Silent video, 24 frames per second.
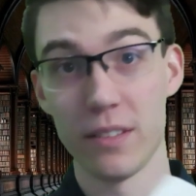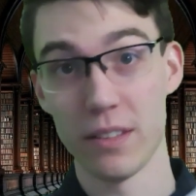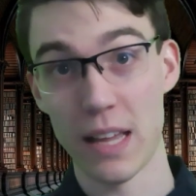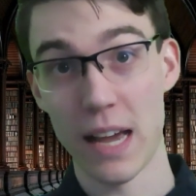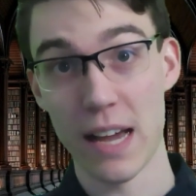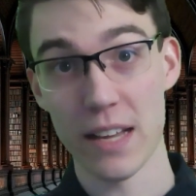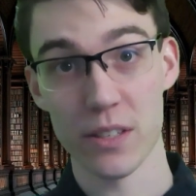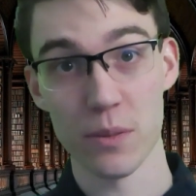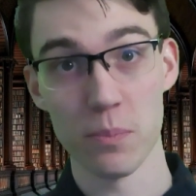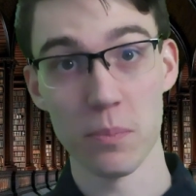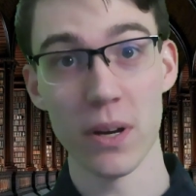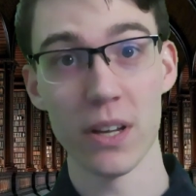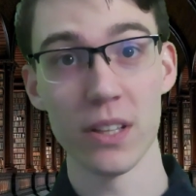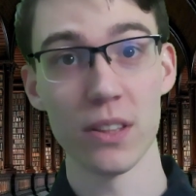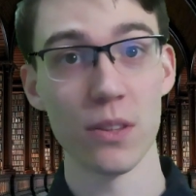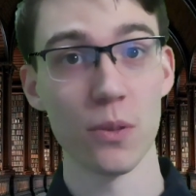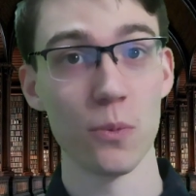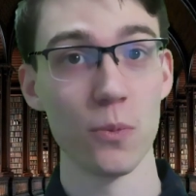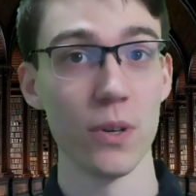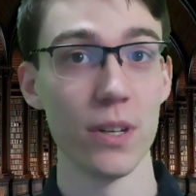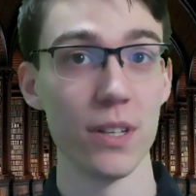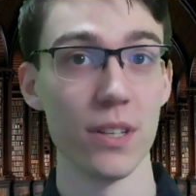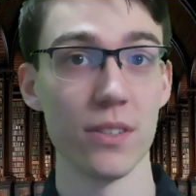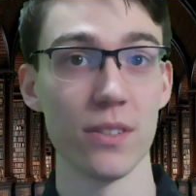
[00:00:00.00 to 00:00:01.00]
last month
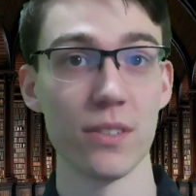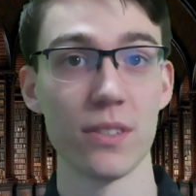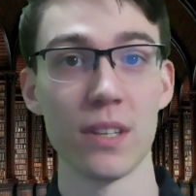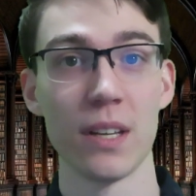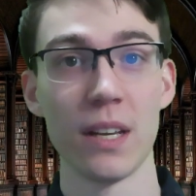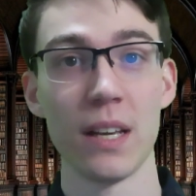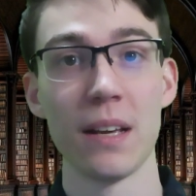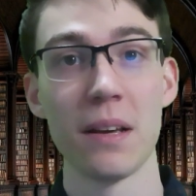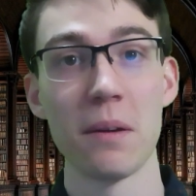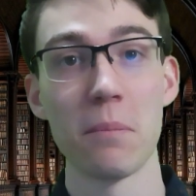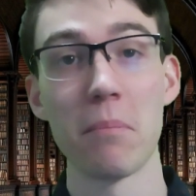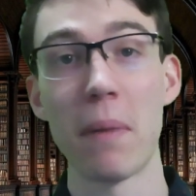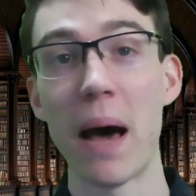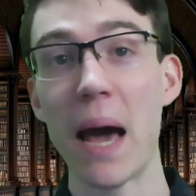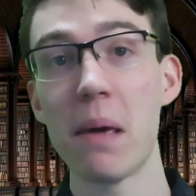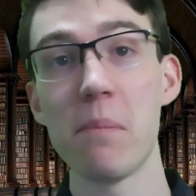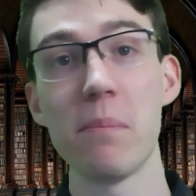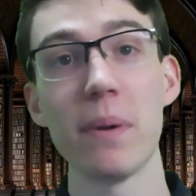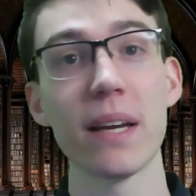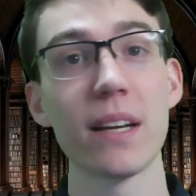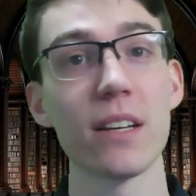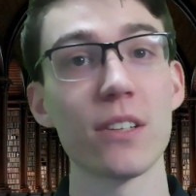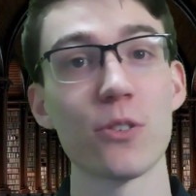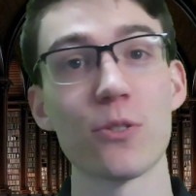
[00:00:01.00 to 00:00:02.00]
was my
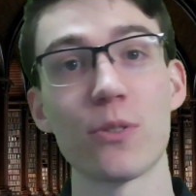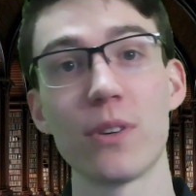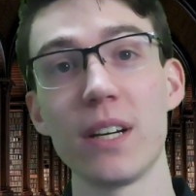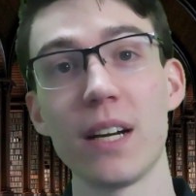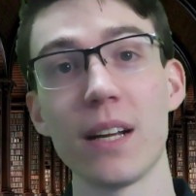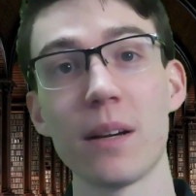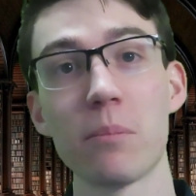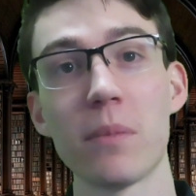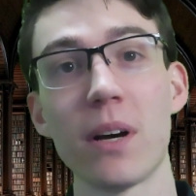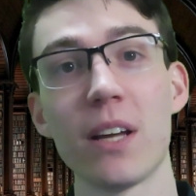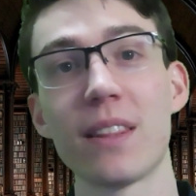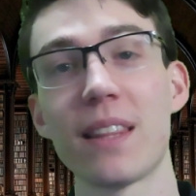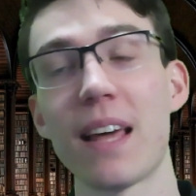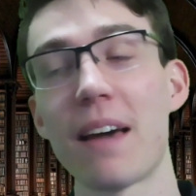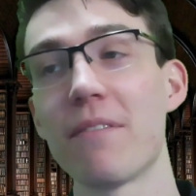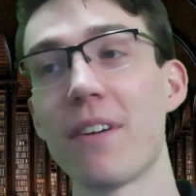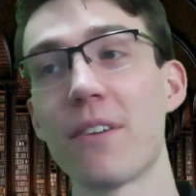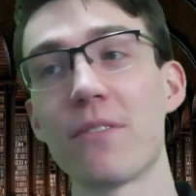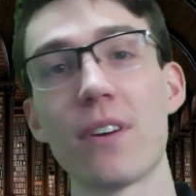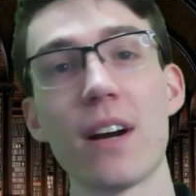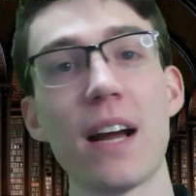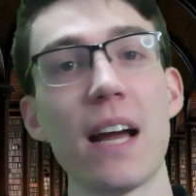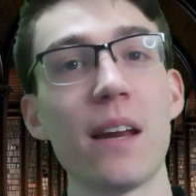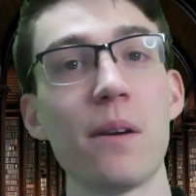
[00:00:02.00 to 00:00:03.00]
biggest reading month I've
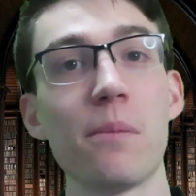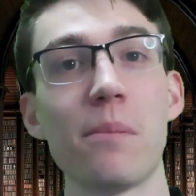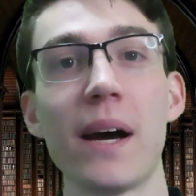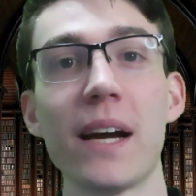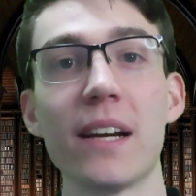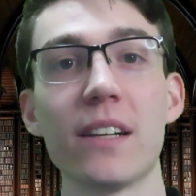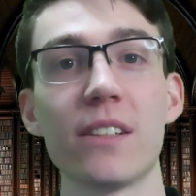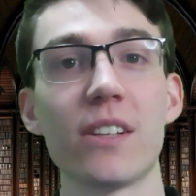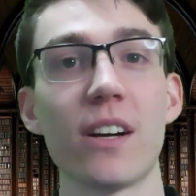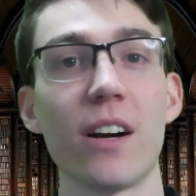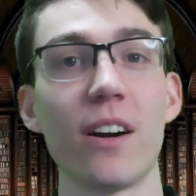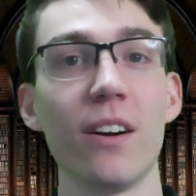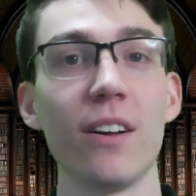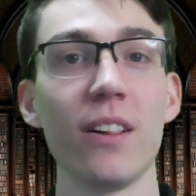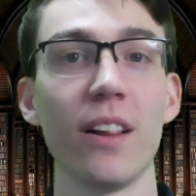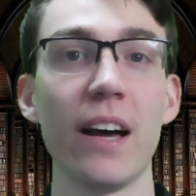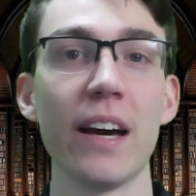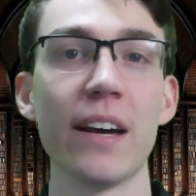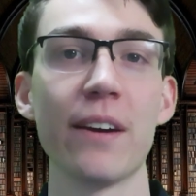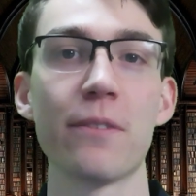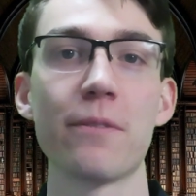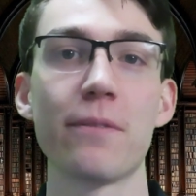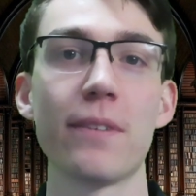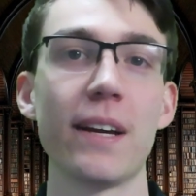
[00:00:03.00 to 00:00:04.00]
ever had in my entire
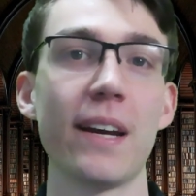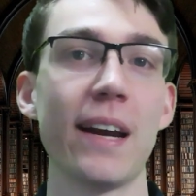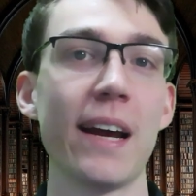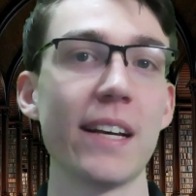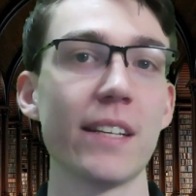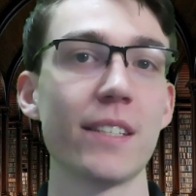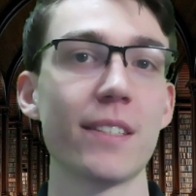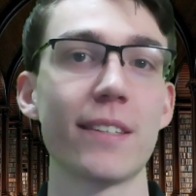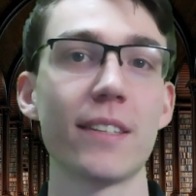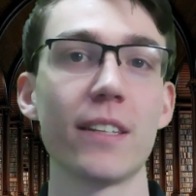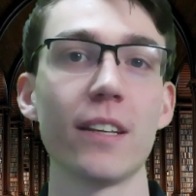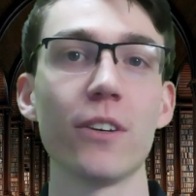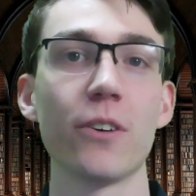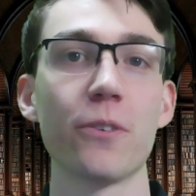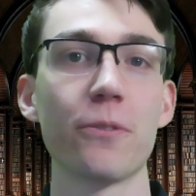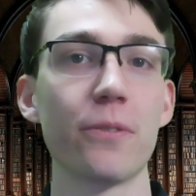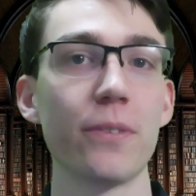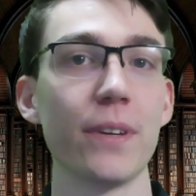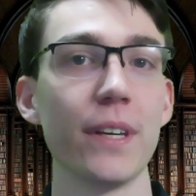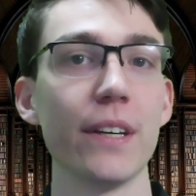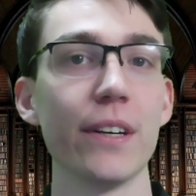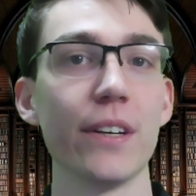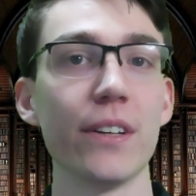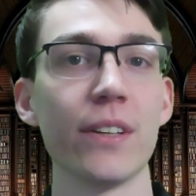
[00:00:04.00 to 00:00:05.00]
life, and I still
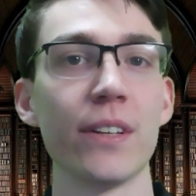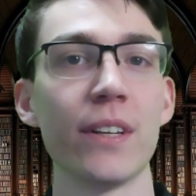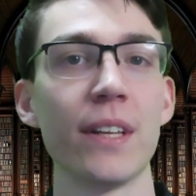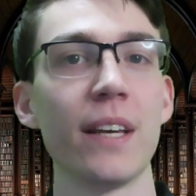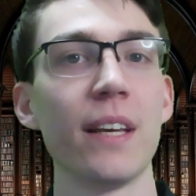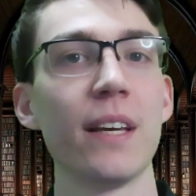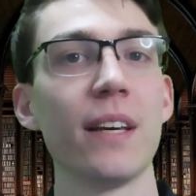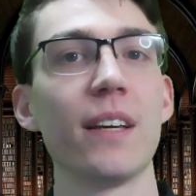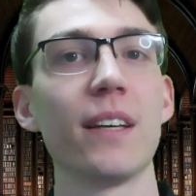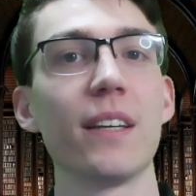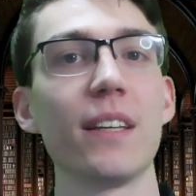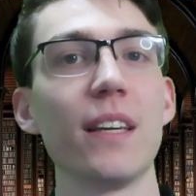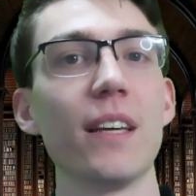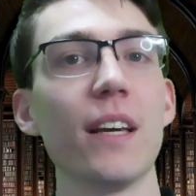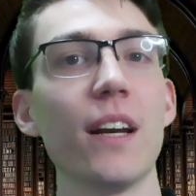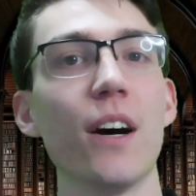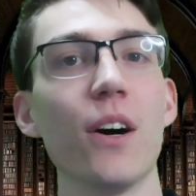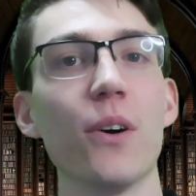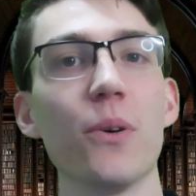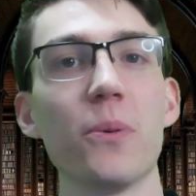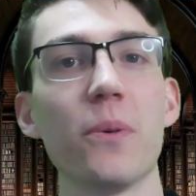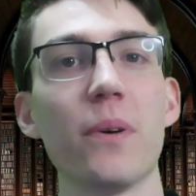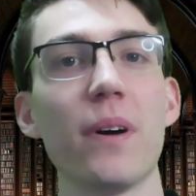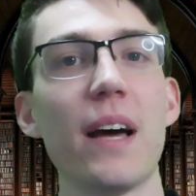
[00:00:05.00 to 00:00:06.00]
feel,
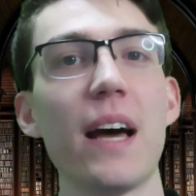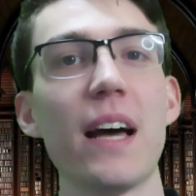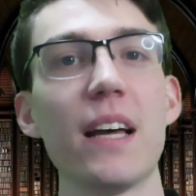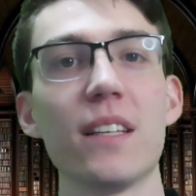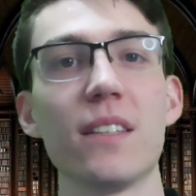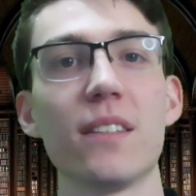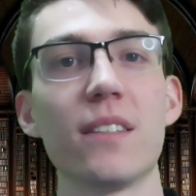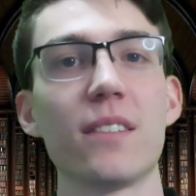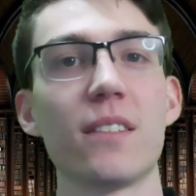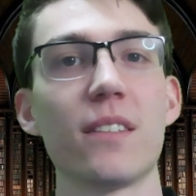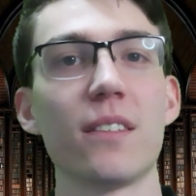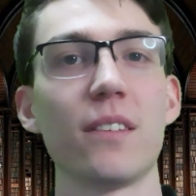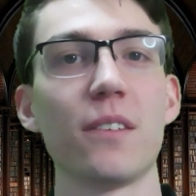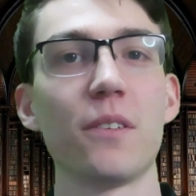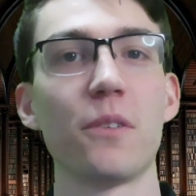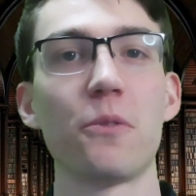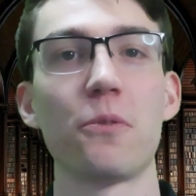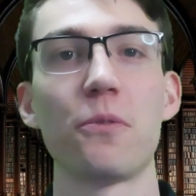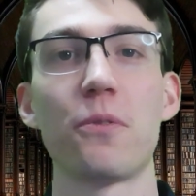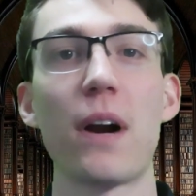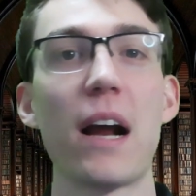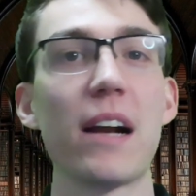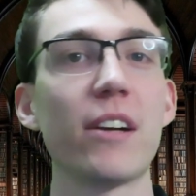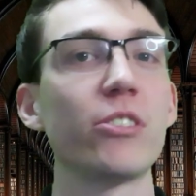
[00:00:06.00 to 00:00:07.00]
as
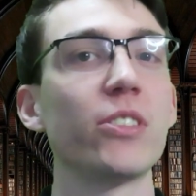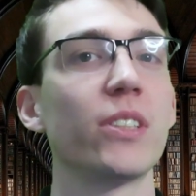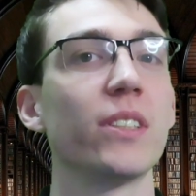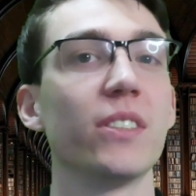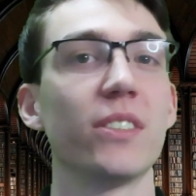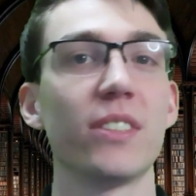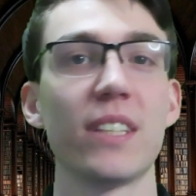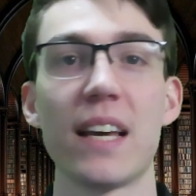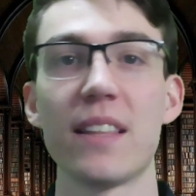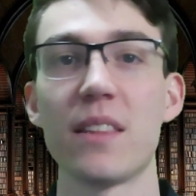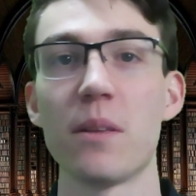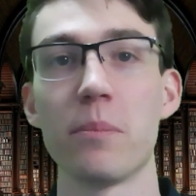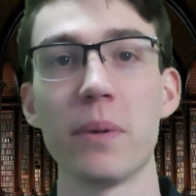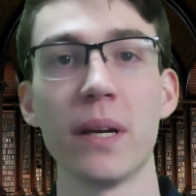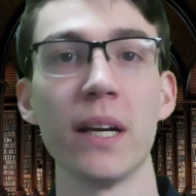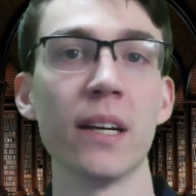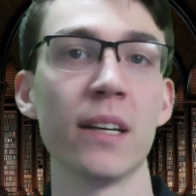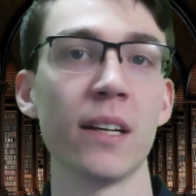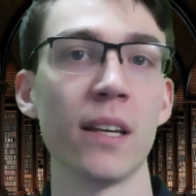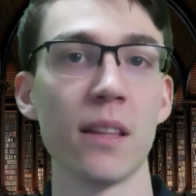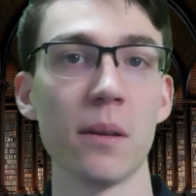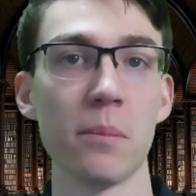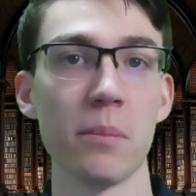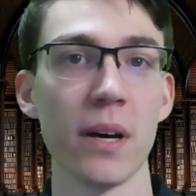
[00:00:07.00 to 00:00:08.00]
fresh as at the
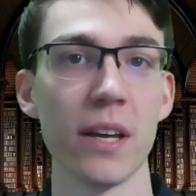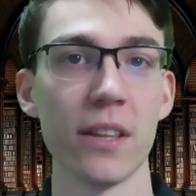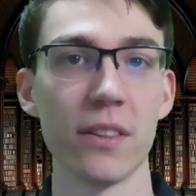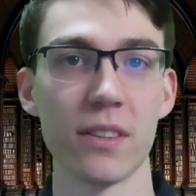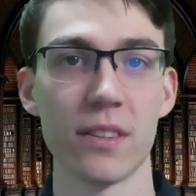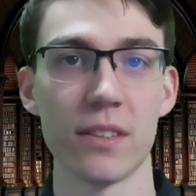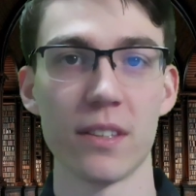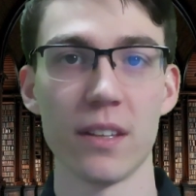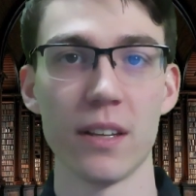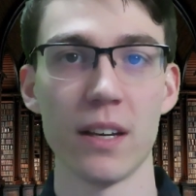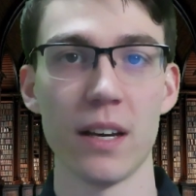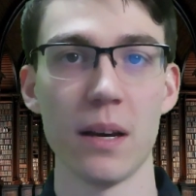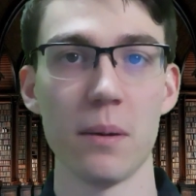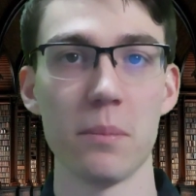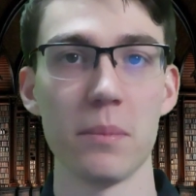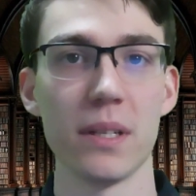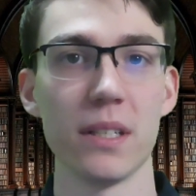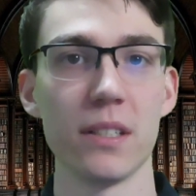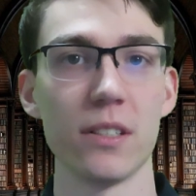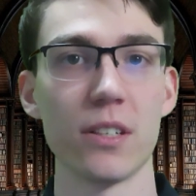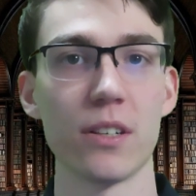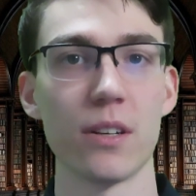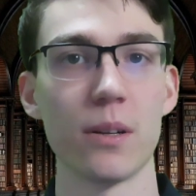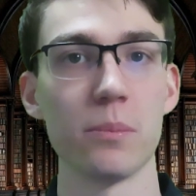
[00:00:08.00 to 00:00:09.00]
beginning of the month
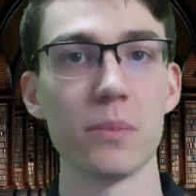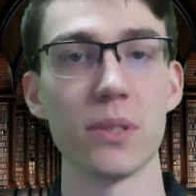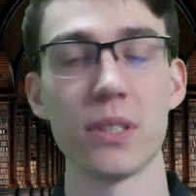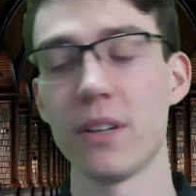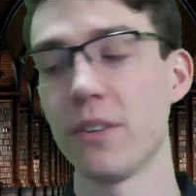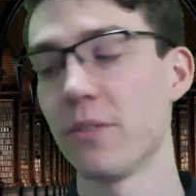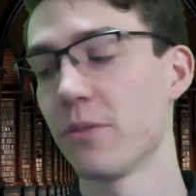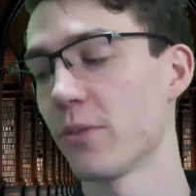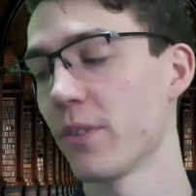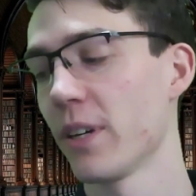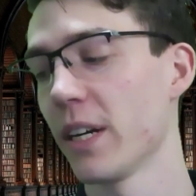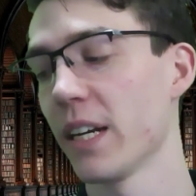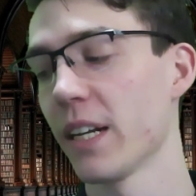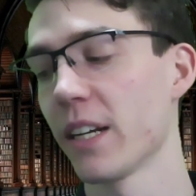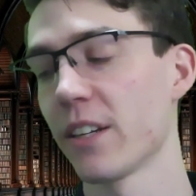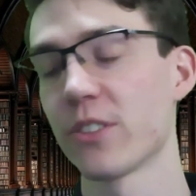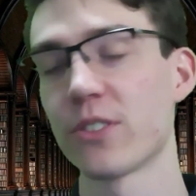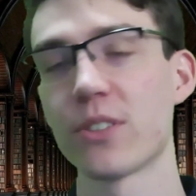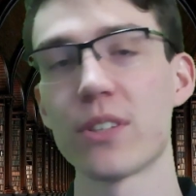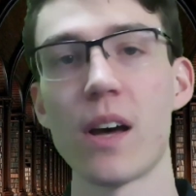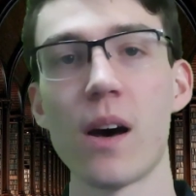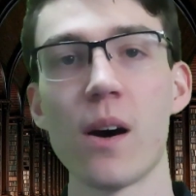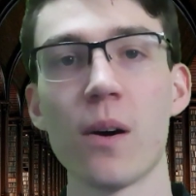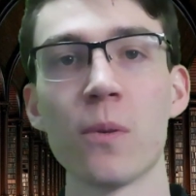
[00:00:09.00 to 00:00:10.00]
in terms of reading.
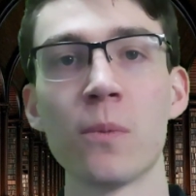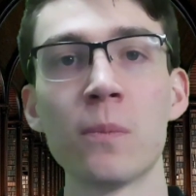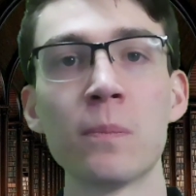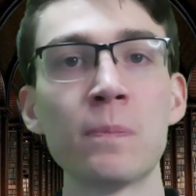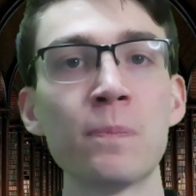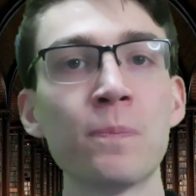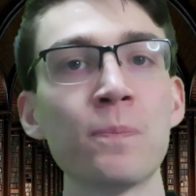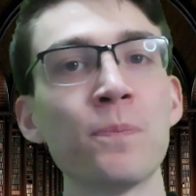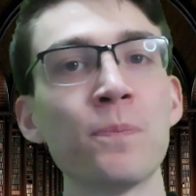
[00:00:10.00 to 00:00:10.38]
So